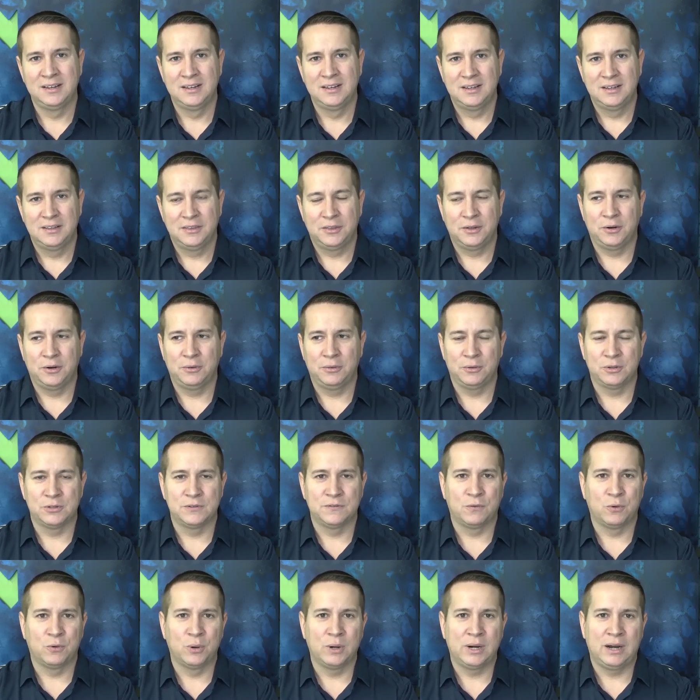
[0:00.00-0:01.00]

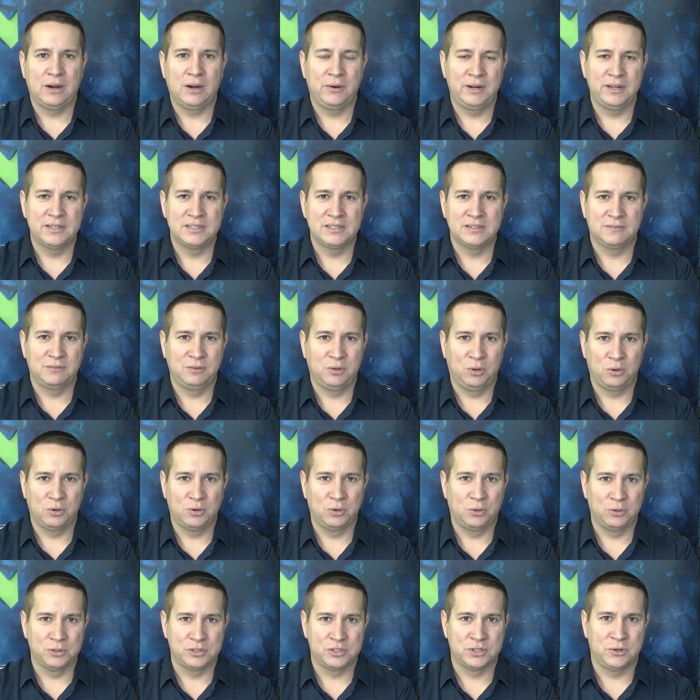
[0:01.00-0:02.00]
there's four areas of
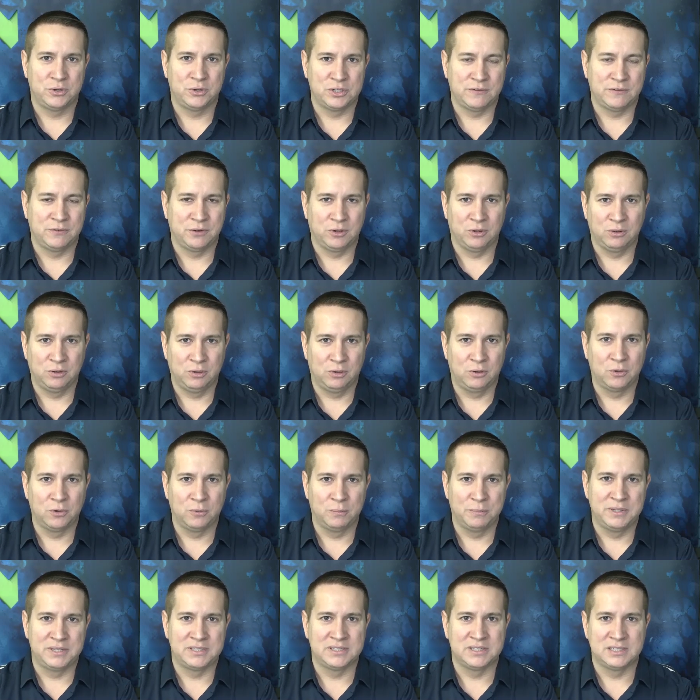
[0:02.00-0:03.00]
local search. If you're a local
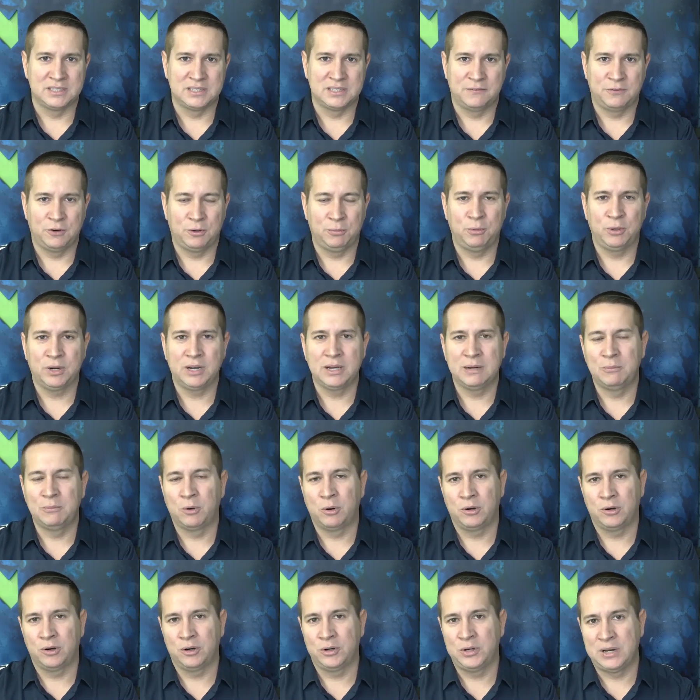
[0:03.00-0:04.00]
business, if you're brick and
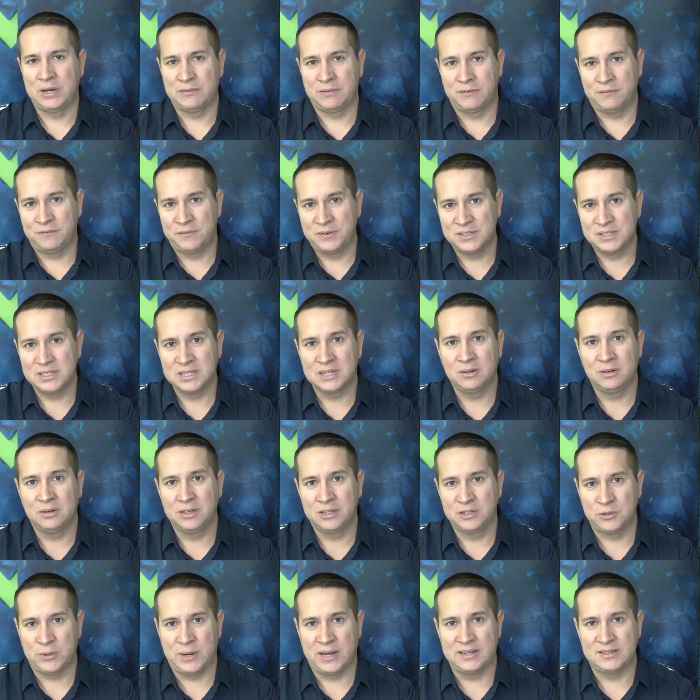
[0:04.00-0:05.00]
mortar and you have a physical
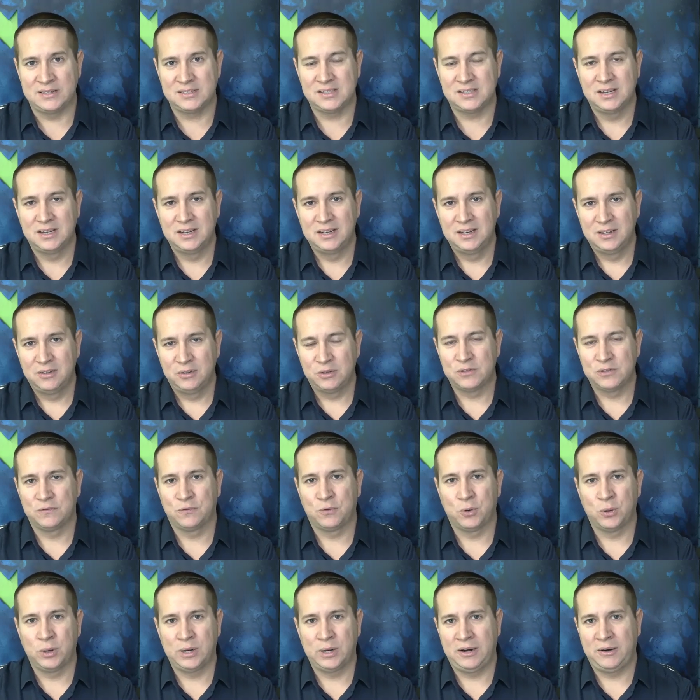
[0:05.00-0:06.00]
address, there's
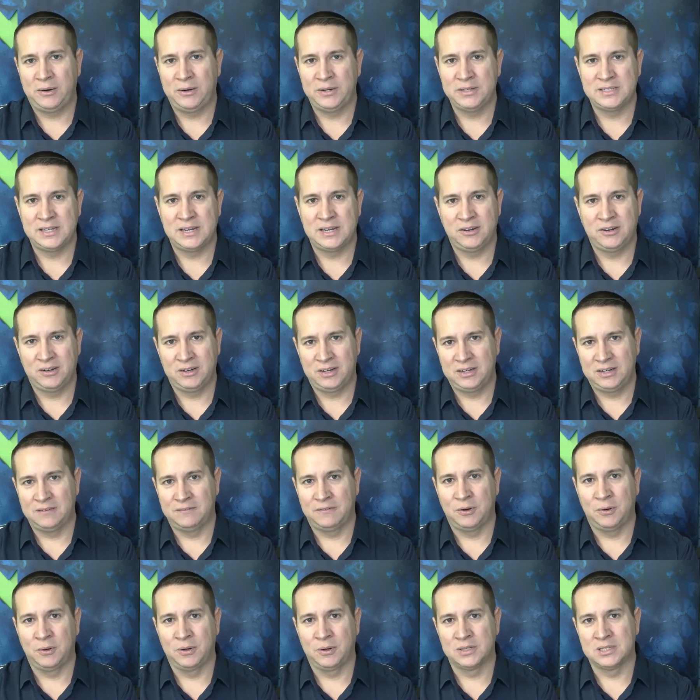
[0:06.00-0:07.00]
four areas that you're going to need
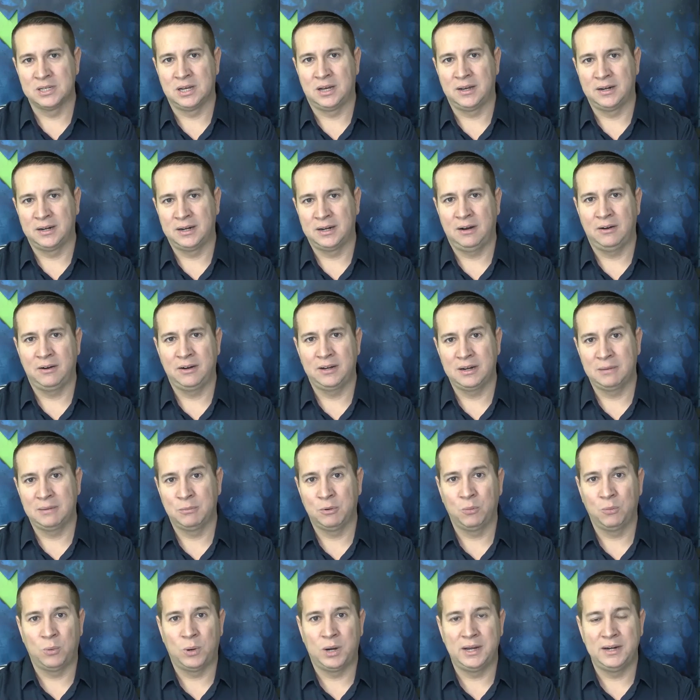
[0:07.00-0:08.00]
to focus on. Area
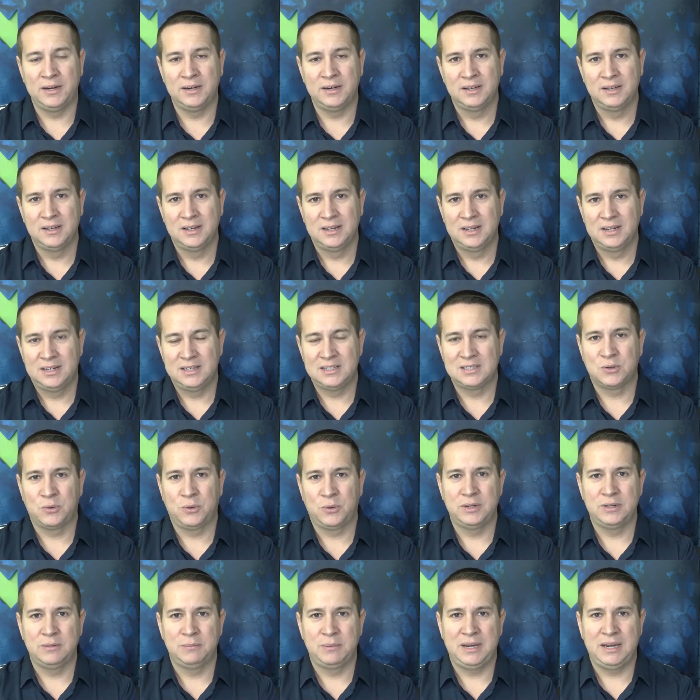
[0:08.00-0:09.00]
number one is
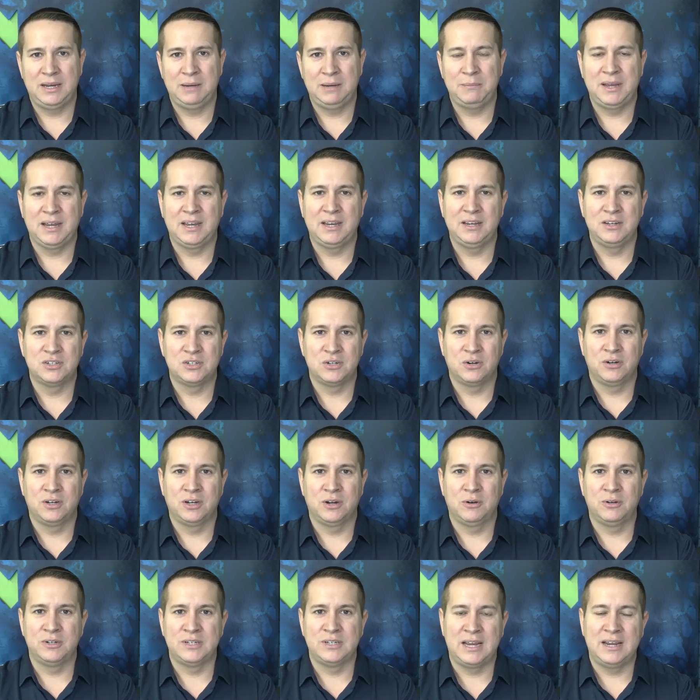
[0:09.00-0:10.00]
going to be making sure
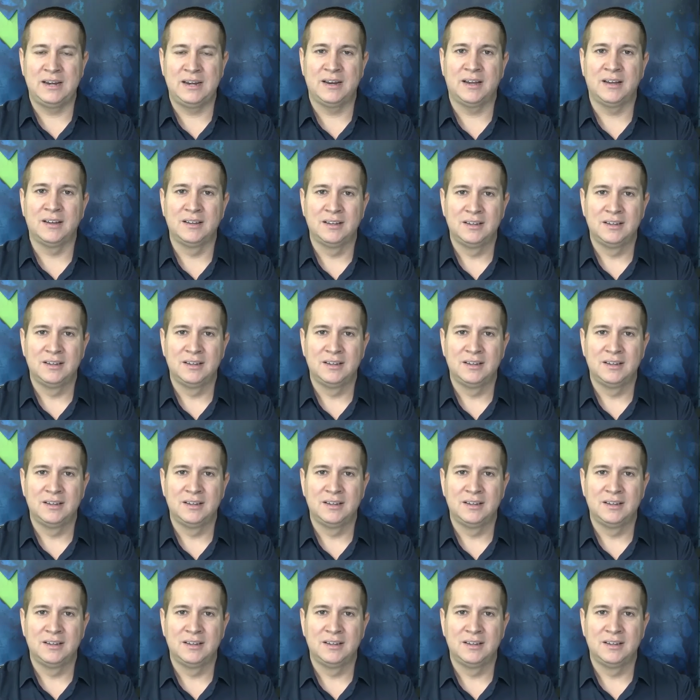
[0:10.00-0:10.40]
your data,